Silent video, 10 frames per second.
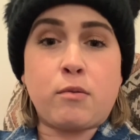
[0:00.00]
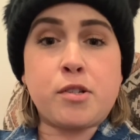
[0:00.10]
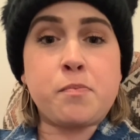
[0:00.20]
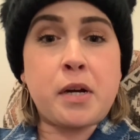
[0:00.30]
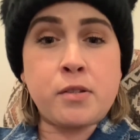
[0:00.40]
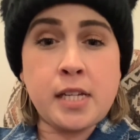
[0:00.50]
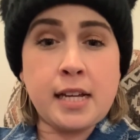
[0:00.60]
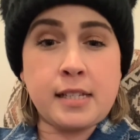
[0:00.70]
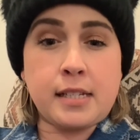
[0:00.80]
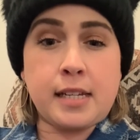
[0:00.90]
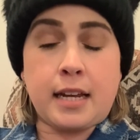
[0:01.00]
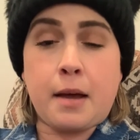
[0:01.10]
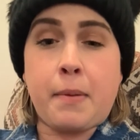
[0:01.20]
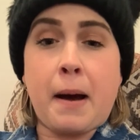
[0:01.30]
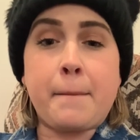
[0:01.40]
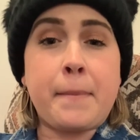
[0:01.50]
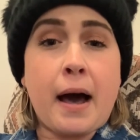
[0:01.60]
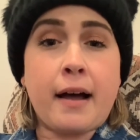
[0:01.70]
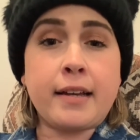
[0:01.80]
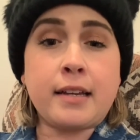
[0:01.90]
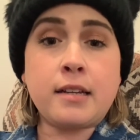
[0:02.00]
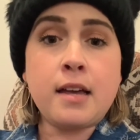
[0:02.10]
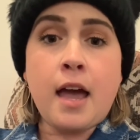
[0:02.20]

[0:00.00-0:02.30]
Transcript: was most hesitant about buying,